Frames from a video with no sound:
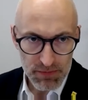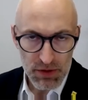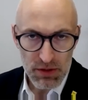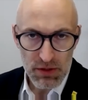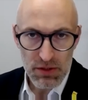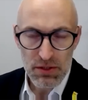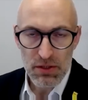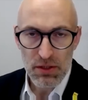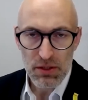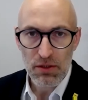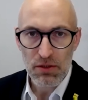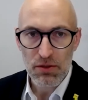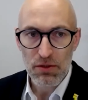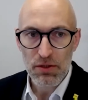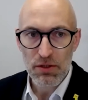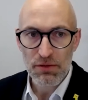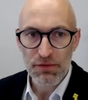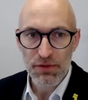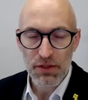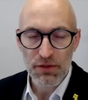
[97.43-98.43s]
So
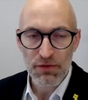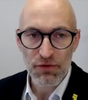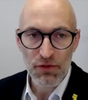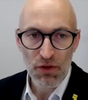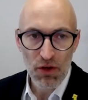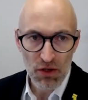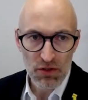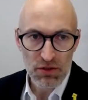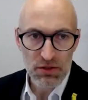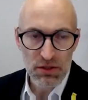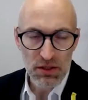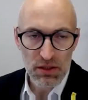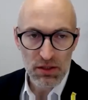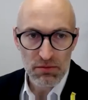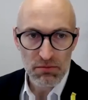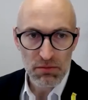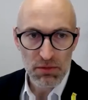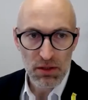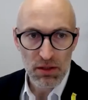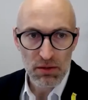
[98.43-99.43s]
if not,
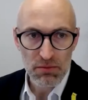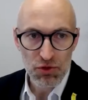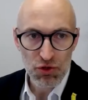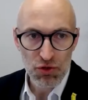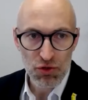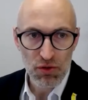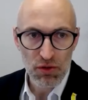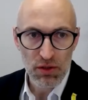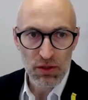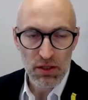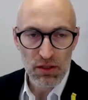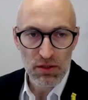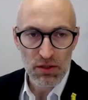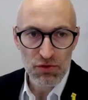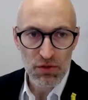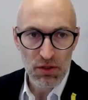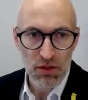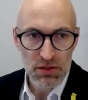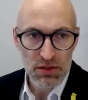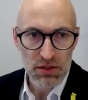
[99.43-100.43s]
I'm sure and I
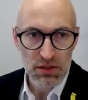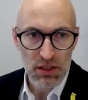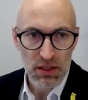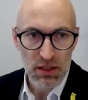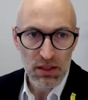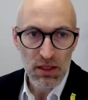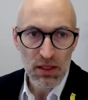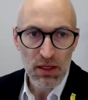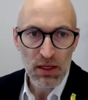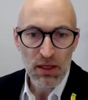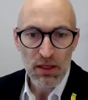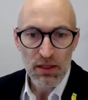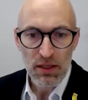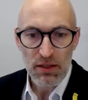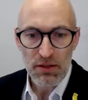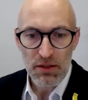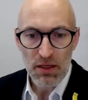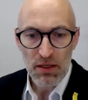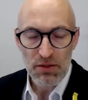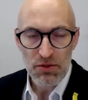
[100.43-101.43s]
trust that
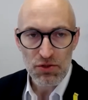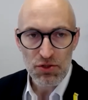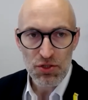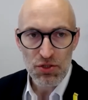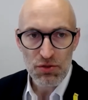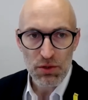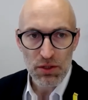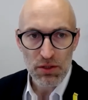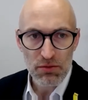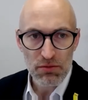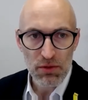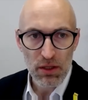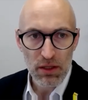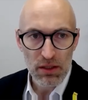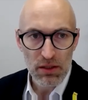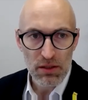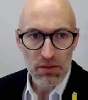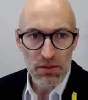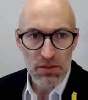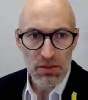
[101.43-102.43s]
Andžs will
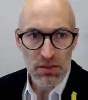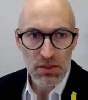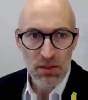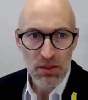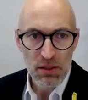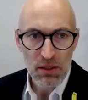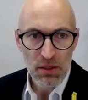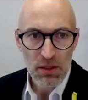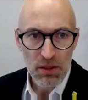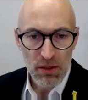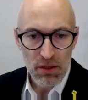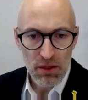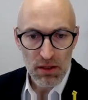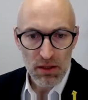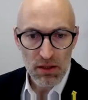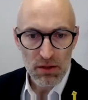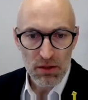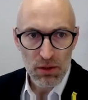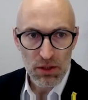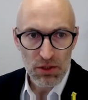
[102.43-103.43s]
raise
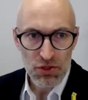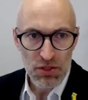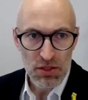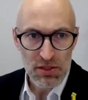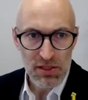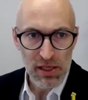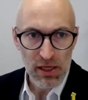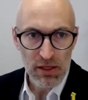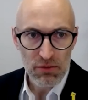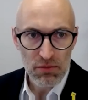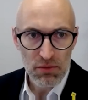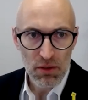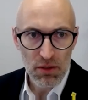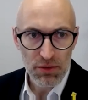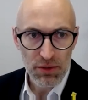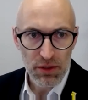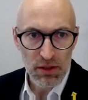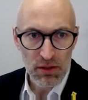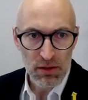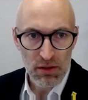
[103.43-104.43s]
the questions later
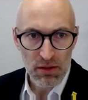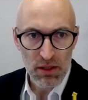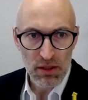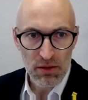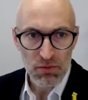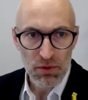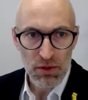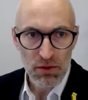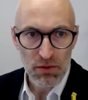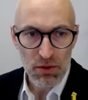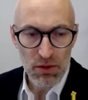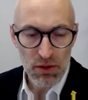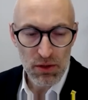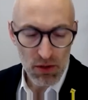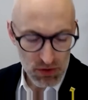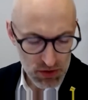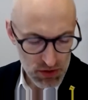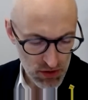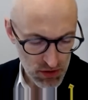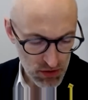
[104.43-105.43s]
on, and that we will
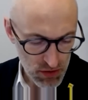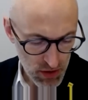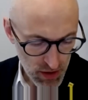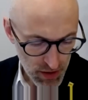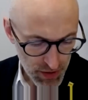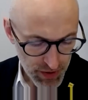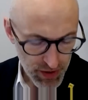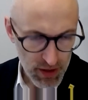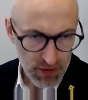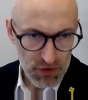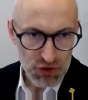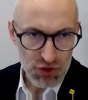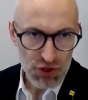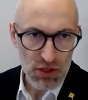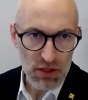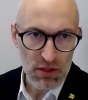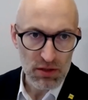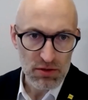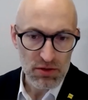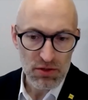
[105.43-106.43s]
also have a
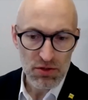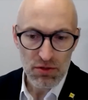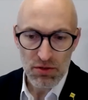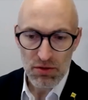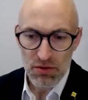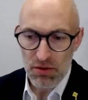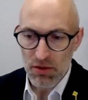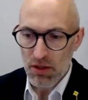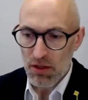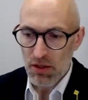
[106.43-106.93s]
chance to